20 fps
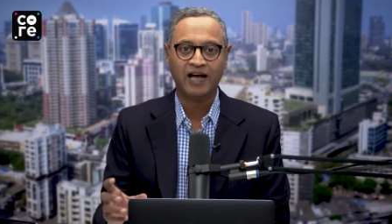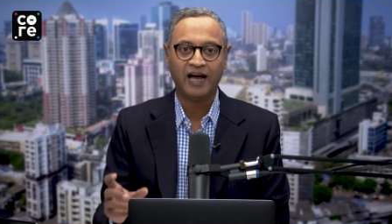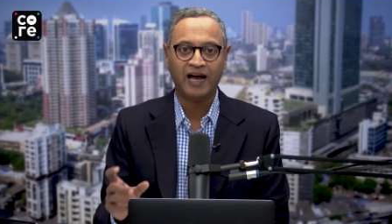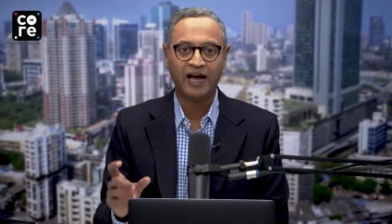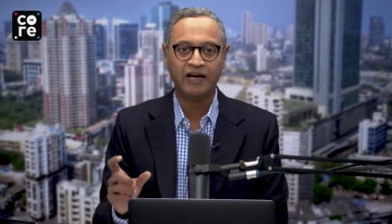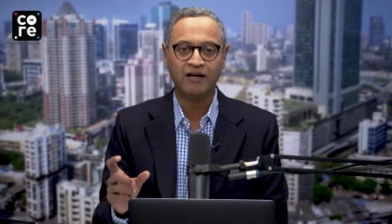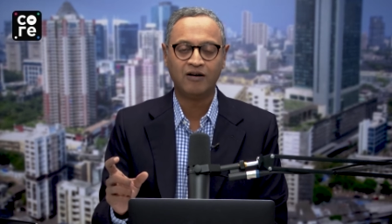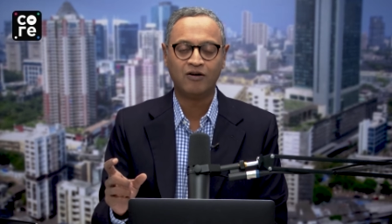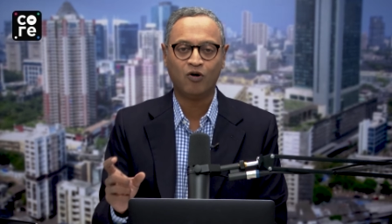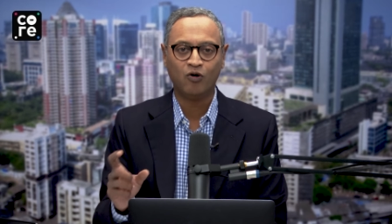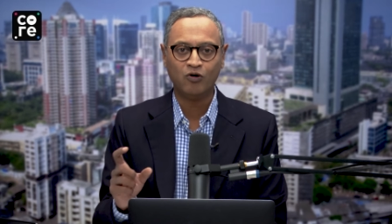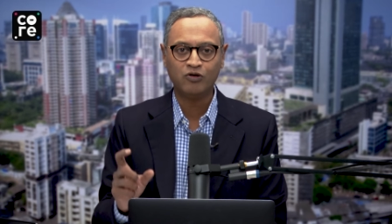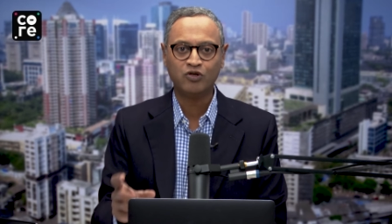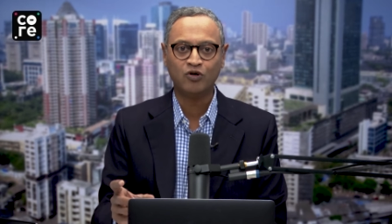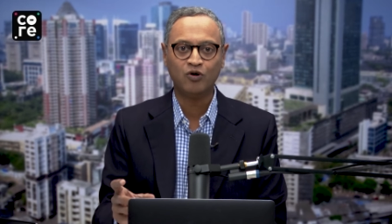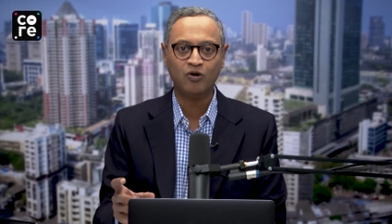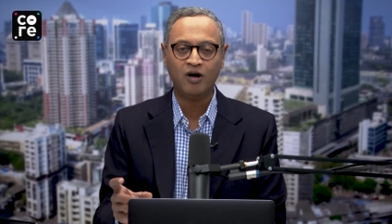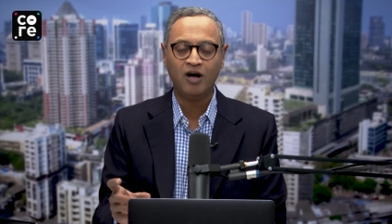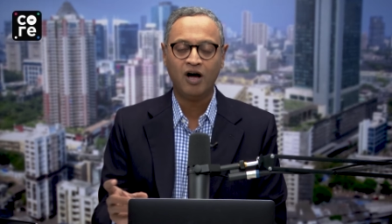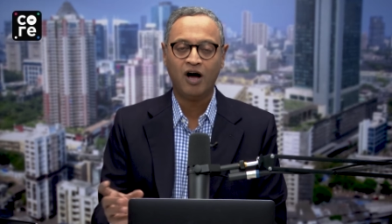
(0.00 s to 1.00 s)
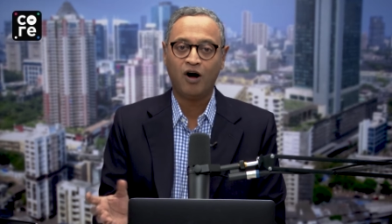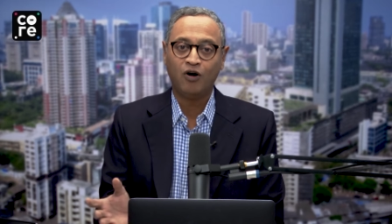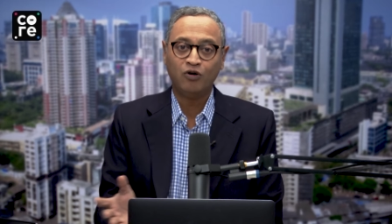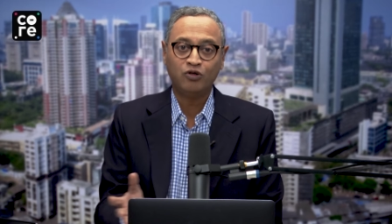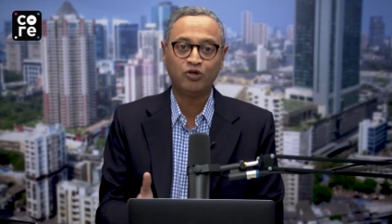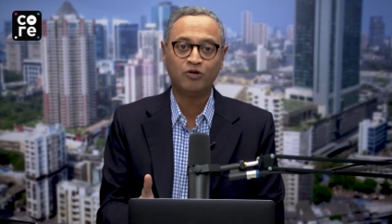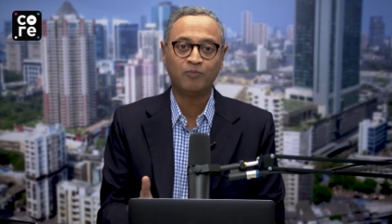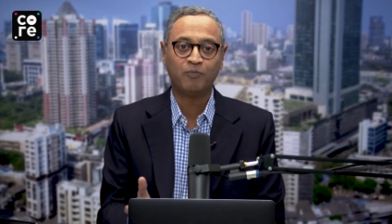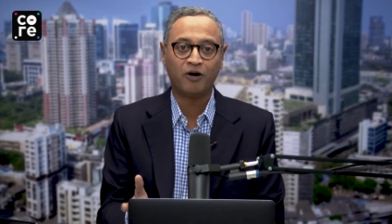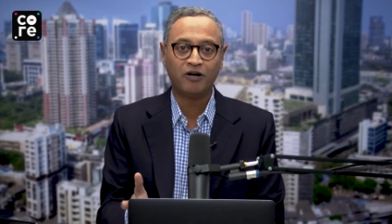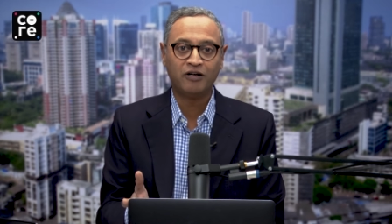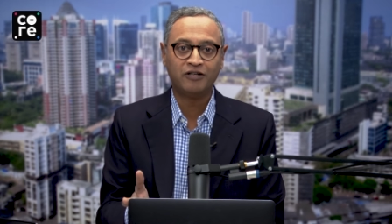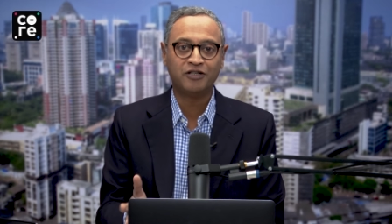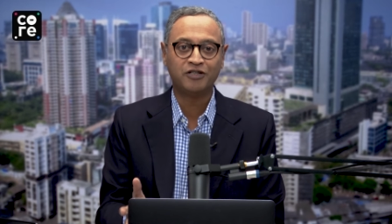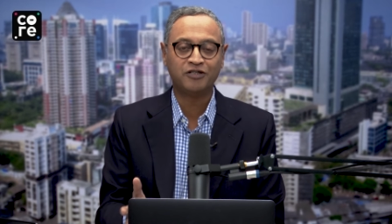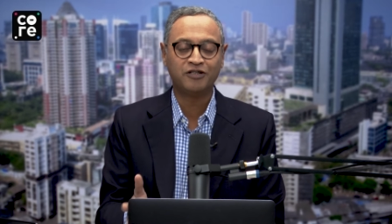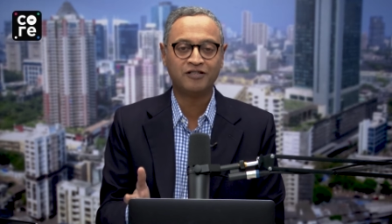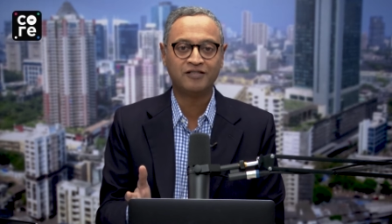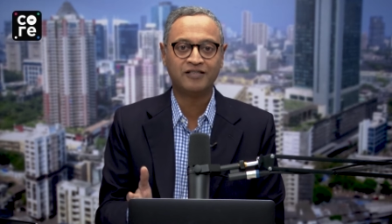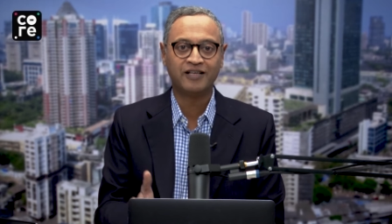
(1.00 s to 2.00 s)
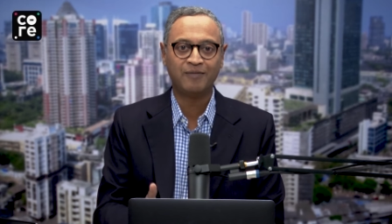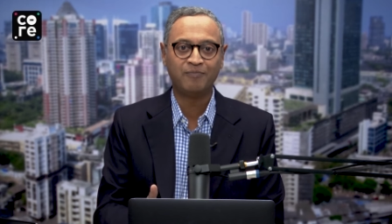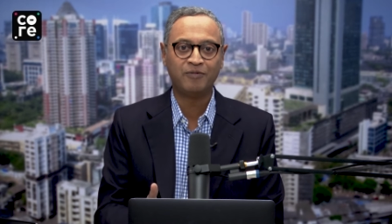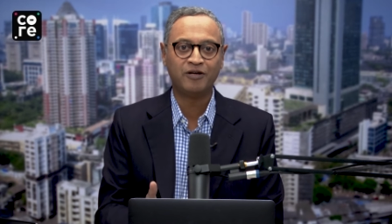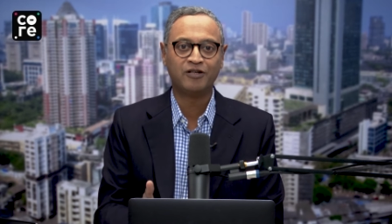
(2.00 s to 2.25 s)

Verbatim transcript: And also, how should politicians then